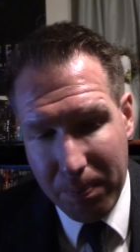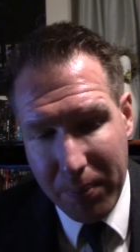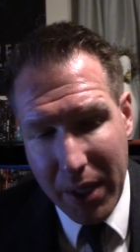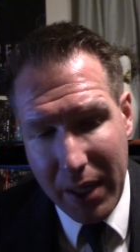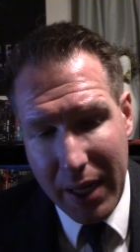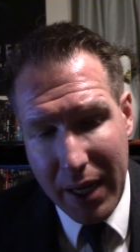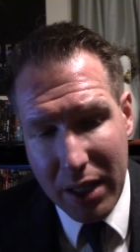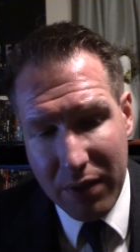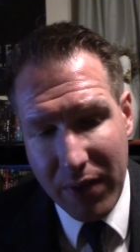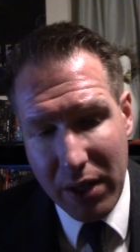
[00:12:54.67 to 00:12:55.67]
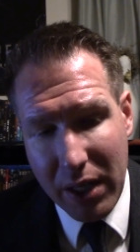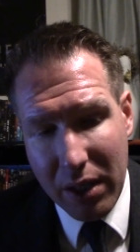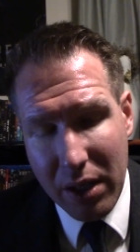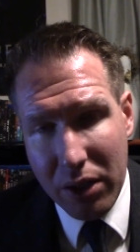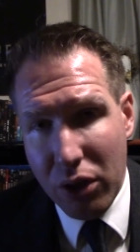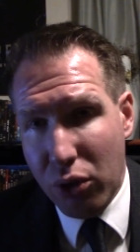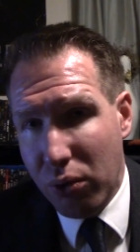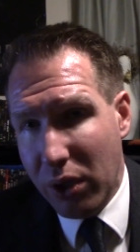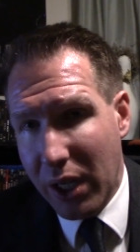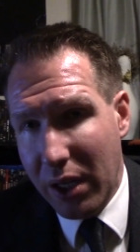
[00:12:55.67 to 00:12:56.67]
But it has very good
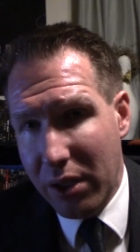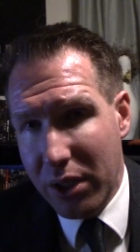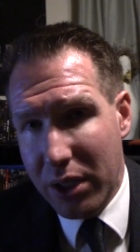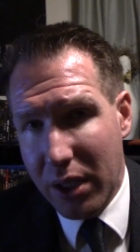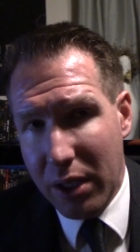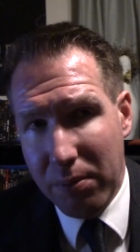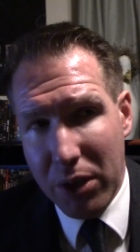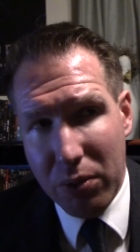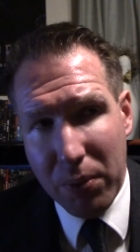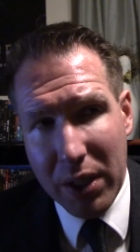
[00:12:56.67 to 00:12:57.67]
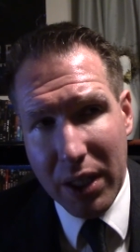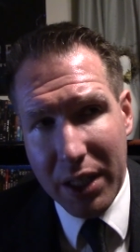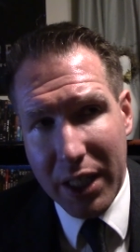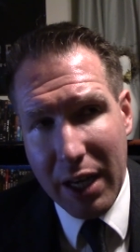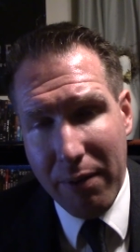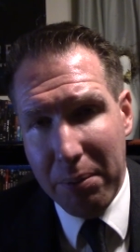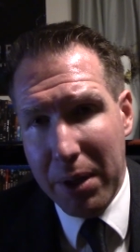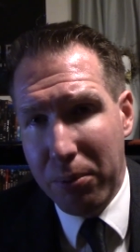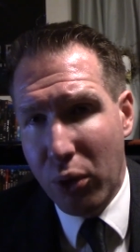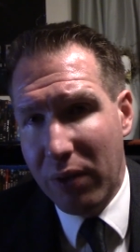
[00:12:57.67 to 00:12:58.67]
neutral colors. Um, this one does have a
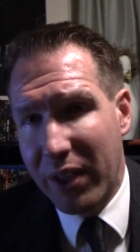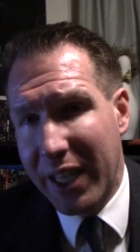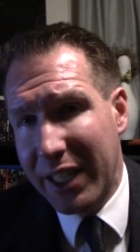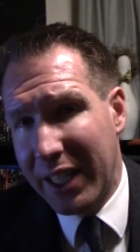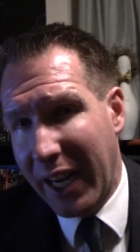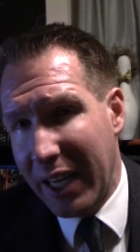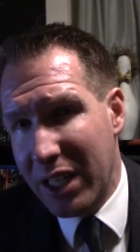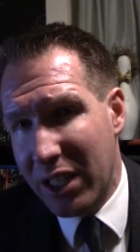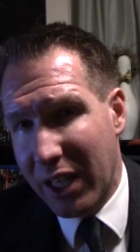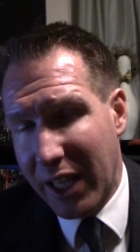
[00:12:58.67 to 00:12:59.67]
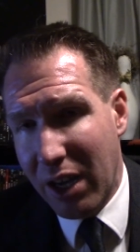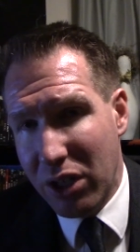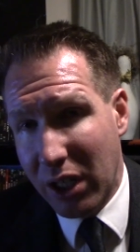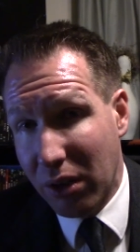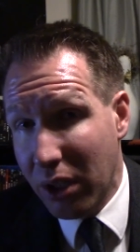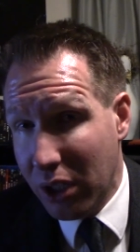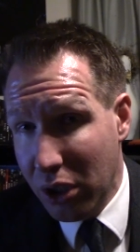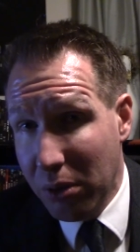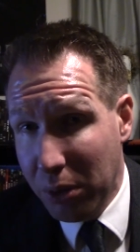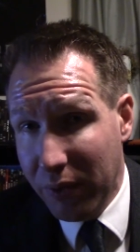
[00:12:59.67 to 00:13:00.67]
bit more of a 1980s nostalgic look
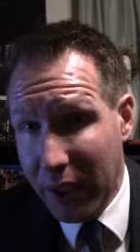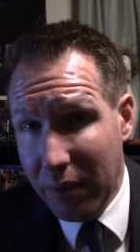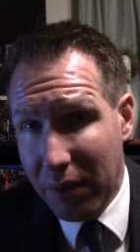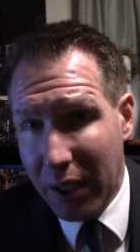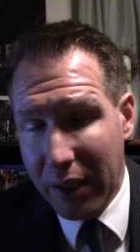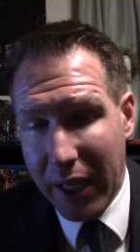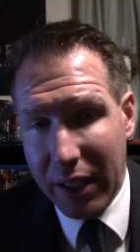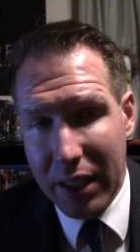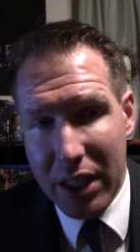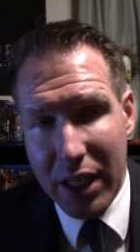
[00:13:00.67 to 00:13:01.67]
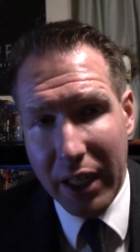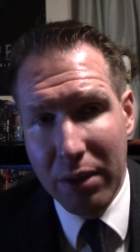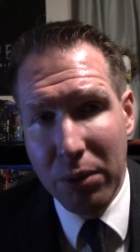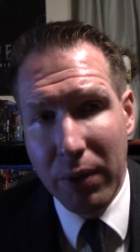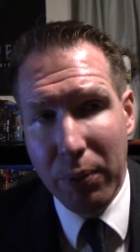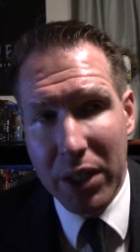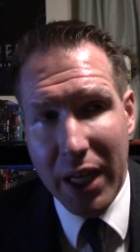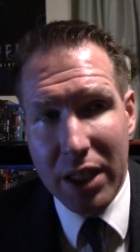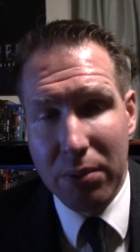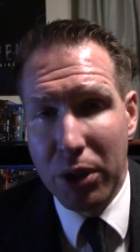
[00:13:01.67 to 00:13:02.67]
to the movie, unlike the second movie, which
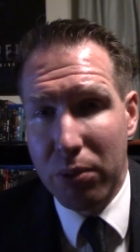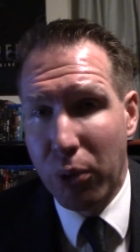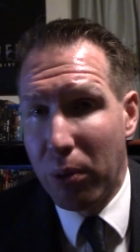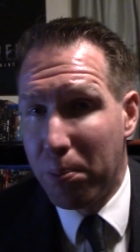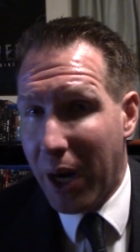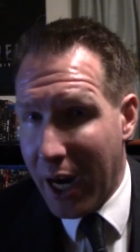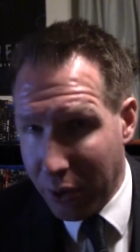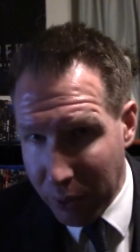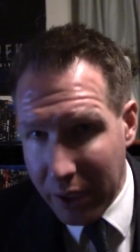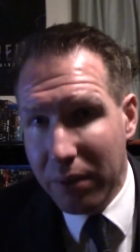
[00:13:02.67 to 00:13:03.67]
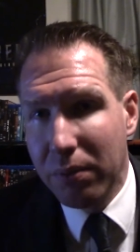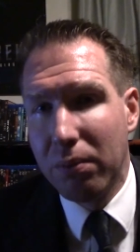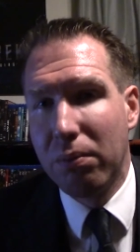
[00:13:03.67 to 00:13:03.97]
has a much more modern,